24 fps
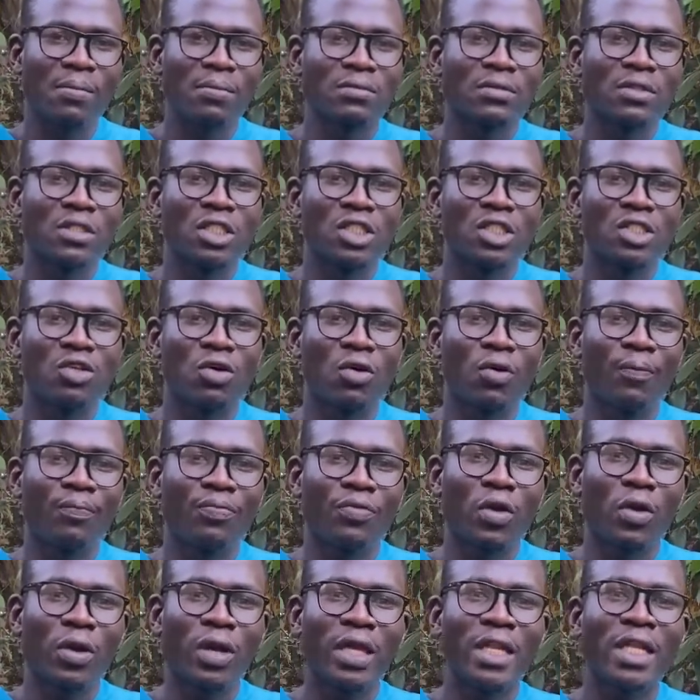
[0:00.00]
So your
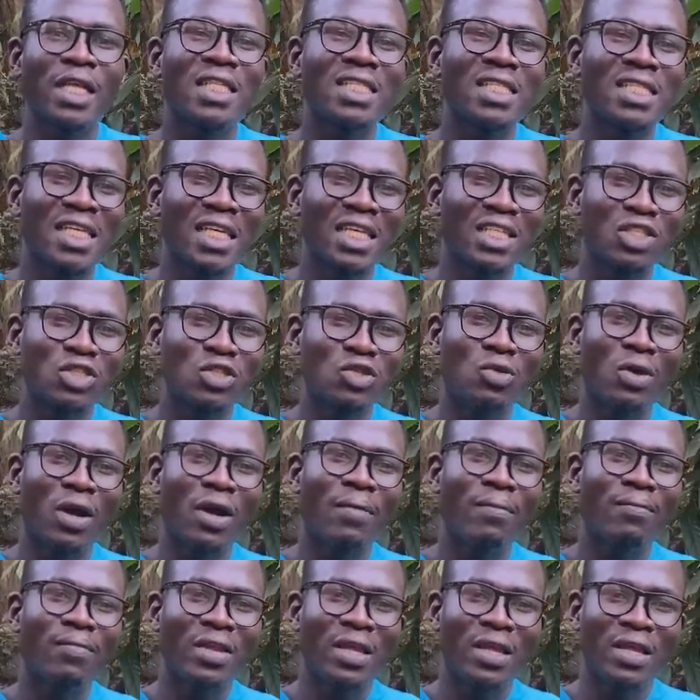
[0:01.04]
kidneys ensure
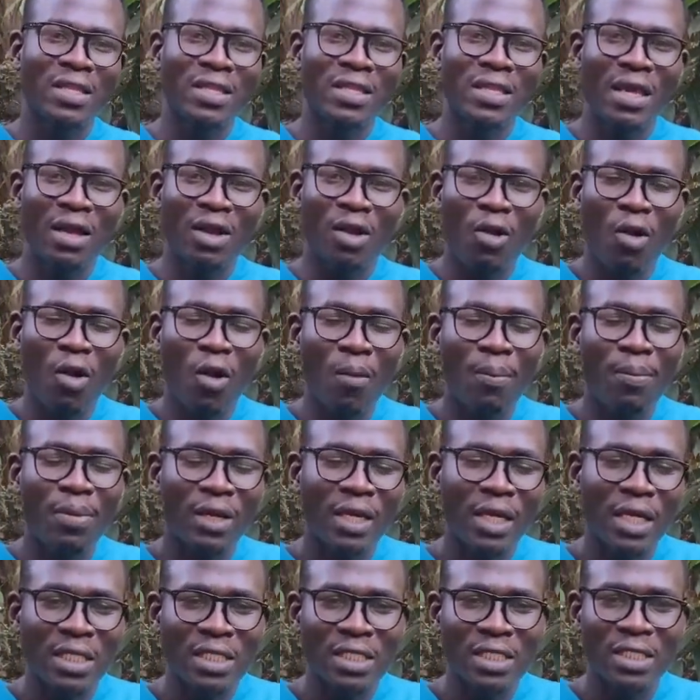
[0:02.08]
the
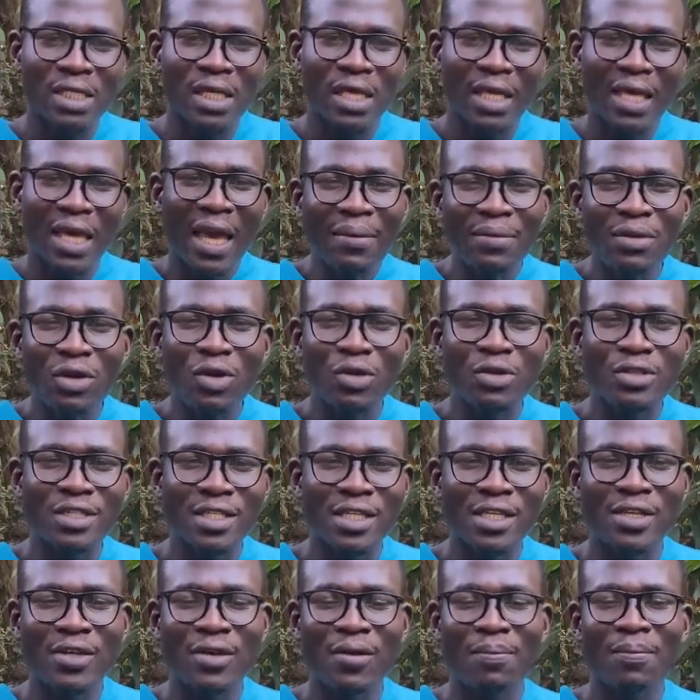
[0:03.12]
components, the chemicals in
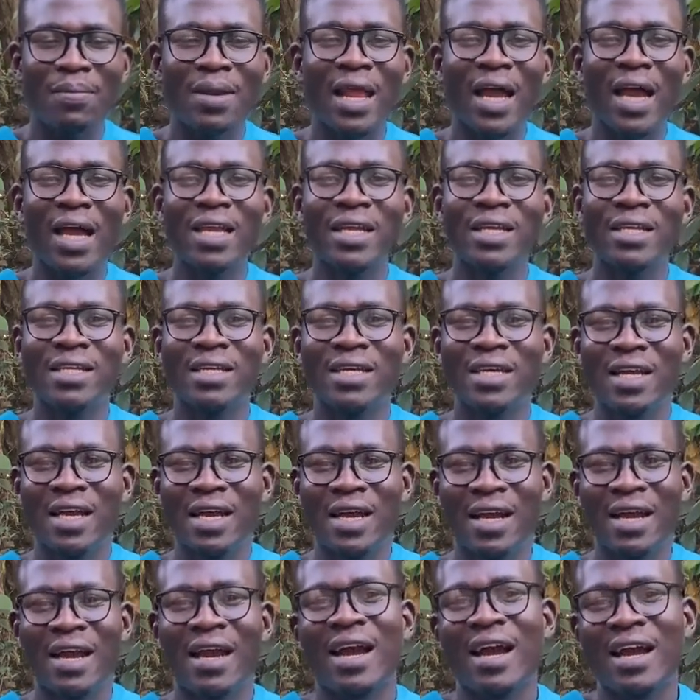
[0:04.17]
your blood
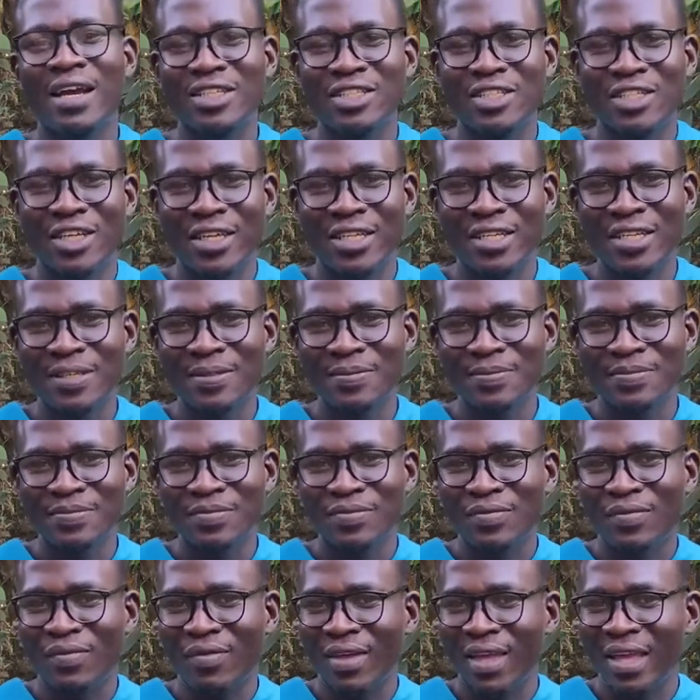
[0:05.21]
are actually
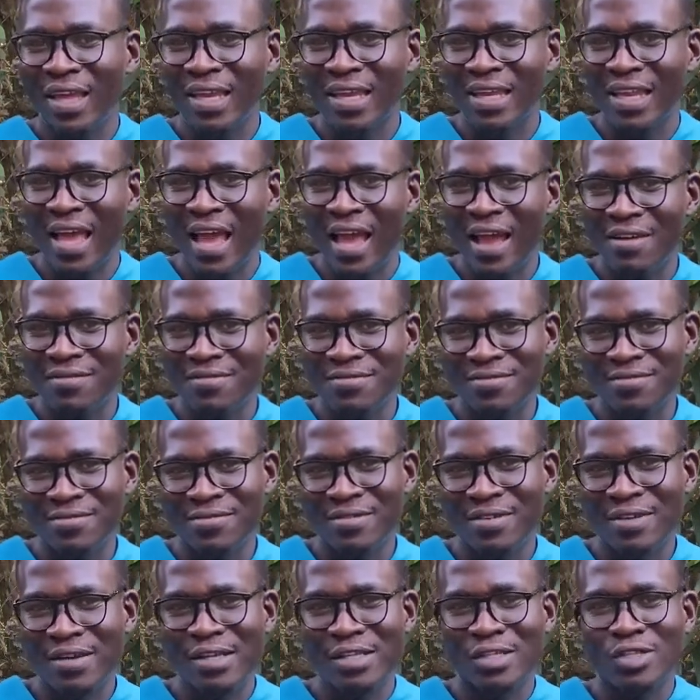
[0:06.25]
enough.
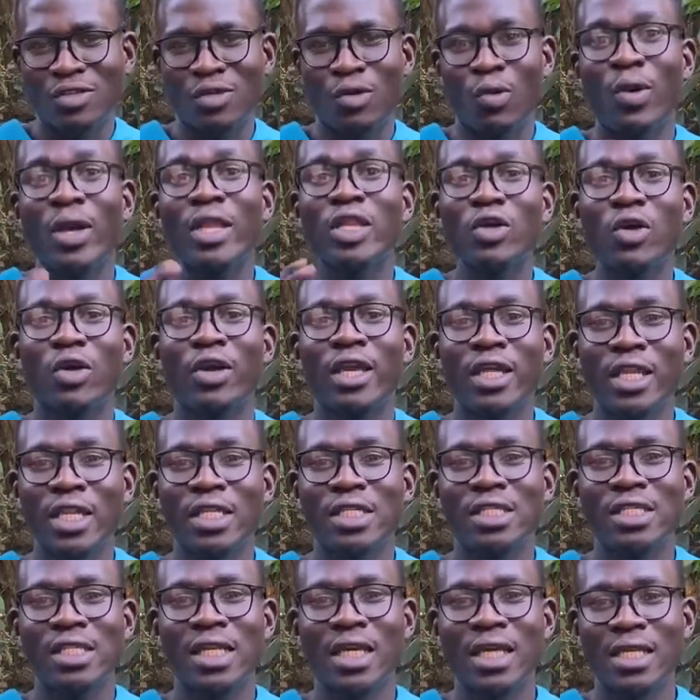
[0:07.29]
So when your
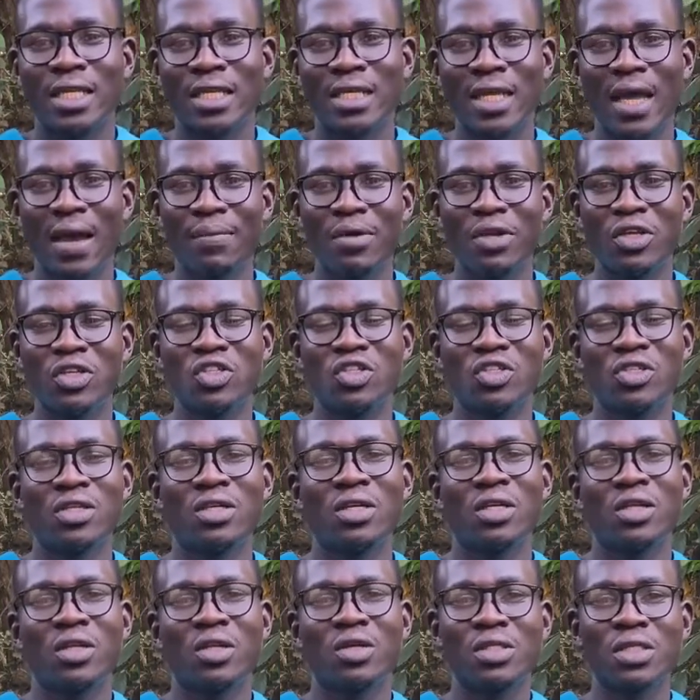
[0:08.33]
kidneys get damaged,
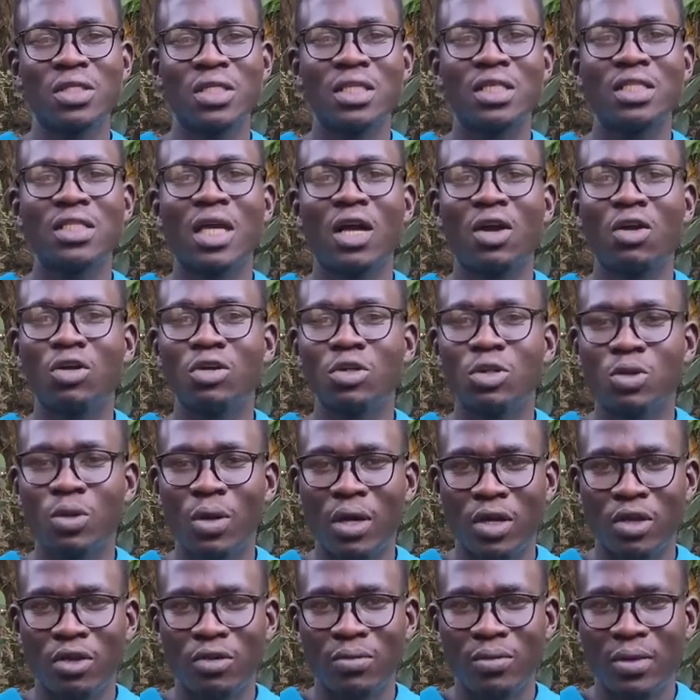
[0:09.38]
those things are going
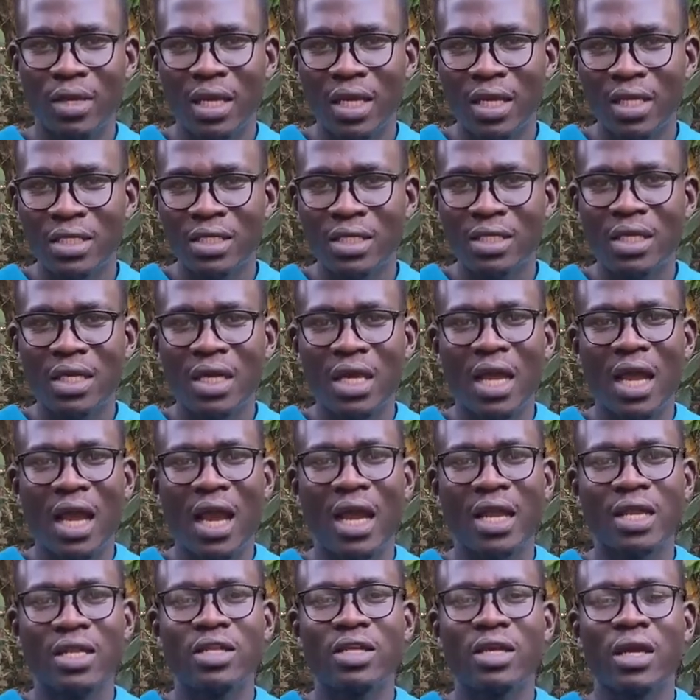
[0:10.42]
to accumulate
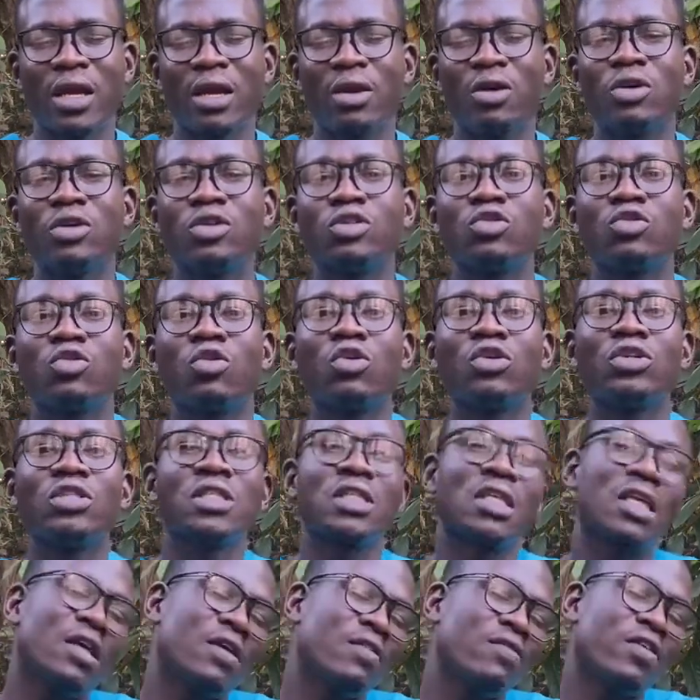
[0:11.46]
and you are going to
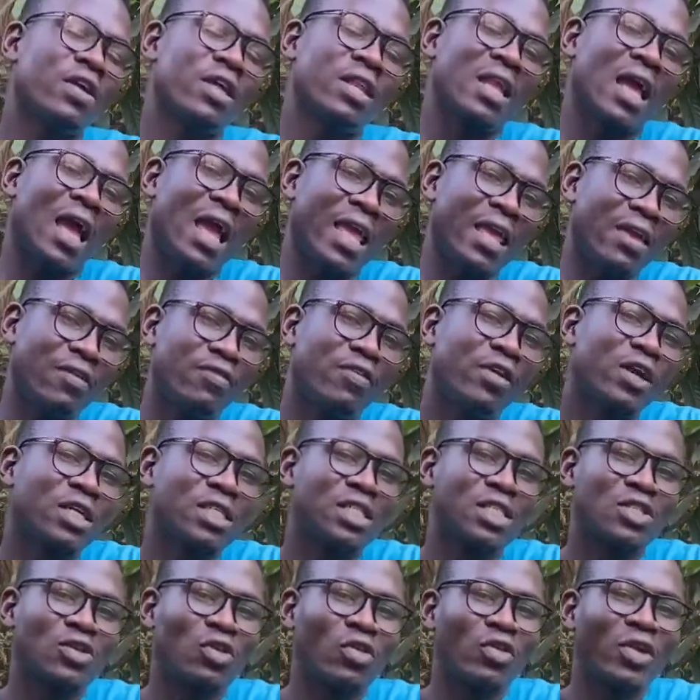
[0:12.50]
cause even
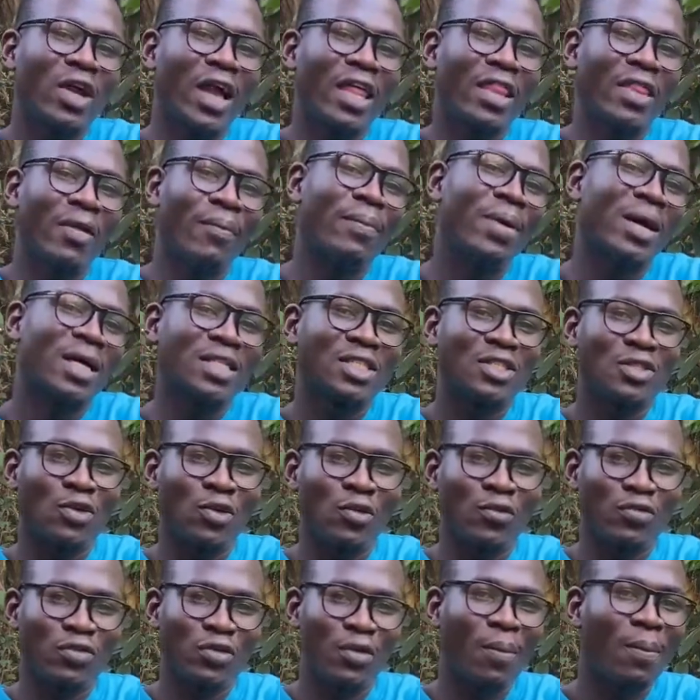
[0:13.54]
effects on other parts
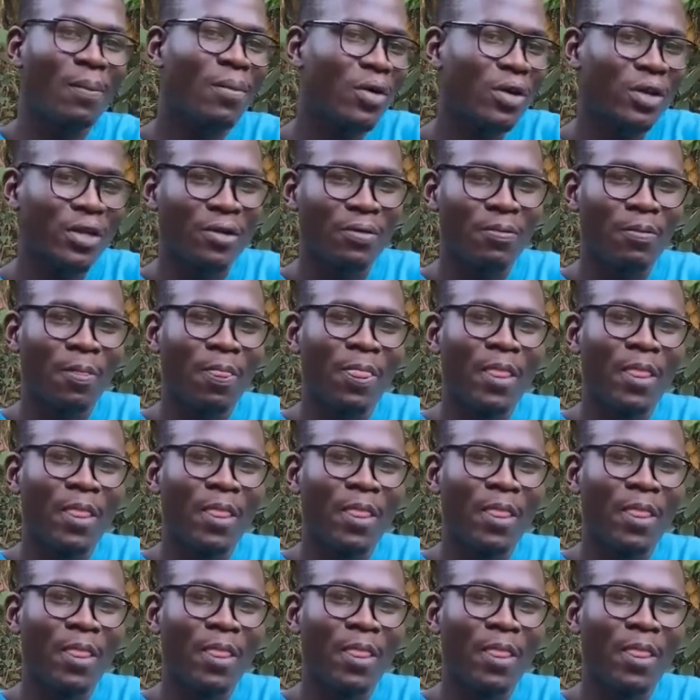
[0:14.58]
of your body.